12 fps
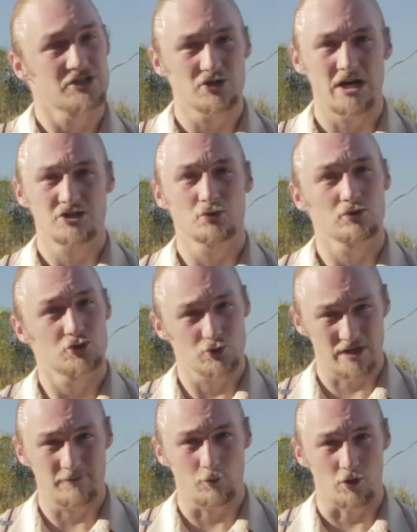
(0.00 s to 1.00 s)
that's our actual
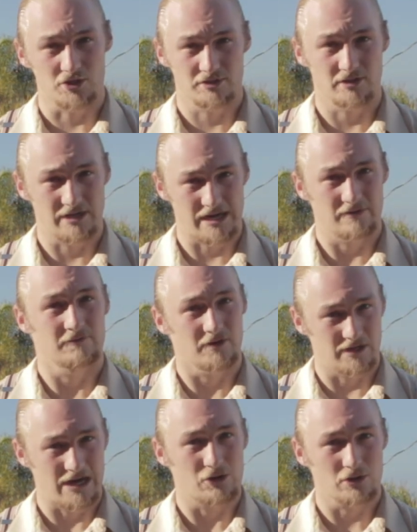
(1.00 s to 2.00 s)
drink portion, the kind of
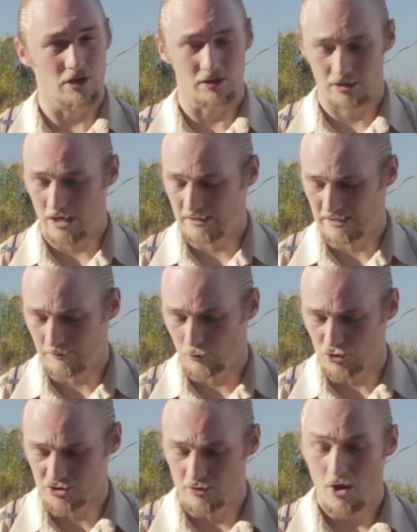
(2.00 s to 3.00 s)
alcoholic cocktail portion.